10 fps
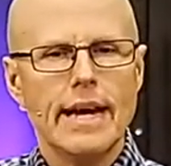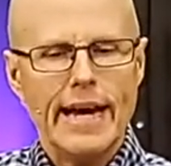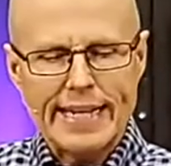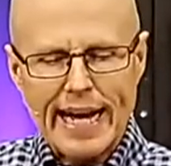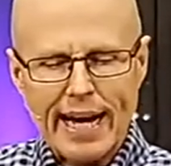
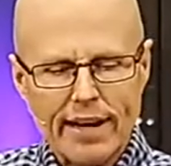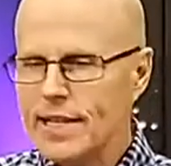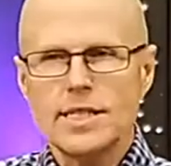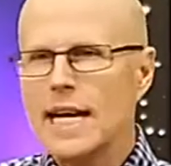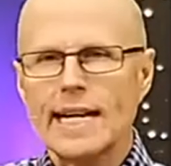And now
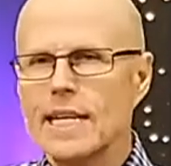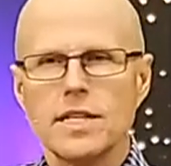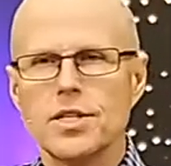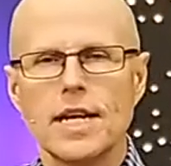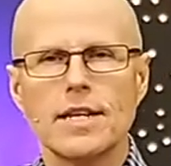he's not going
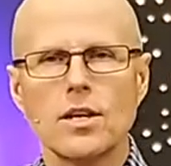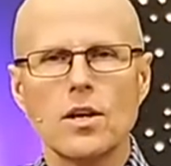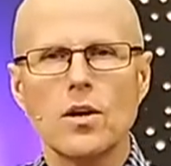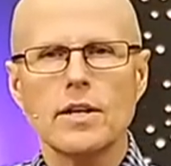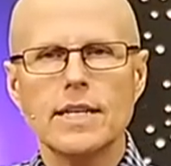to seek the
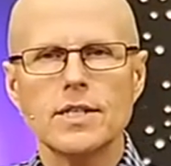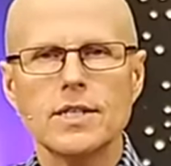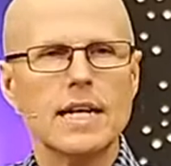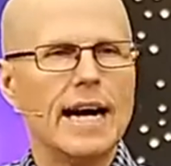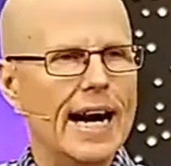Lord, he's
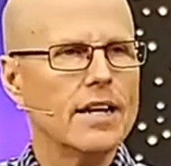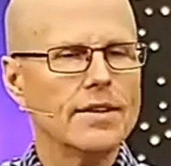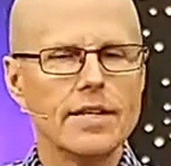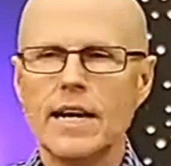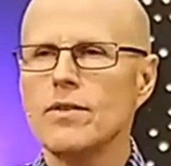going to hire
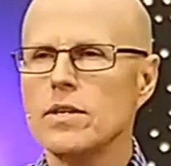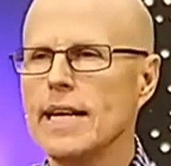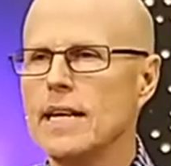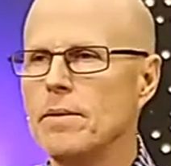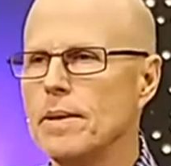the devil
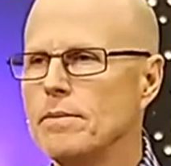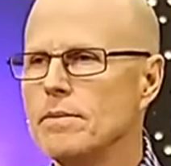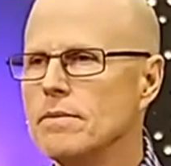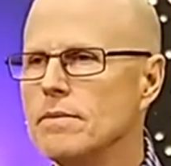to help him.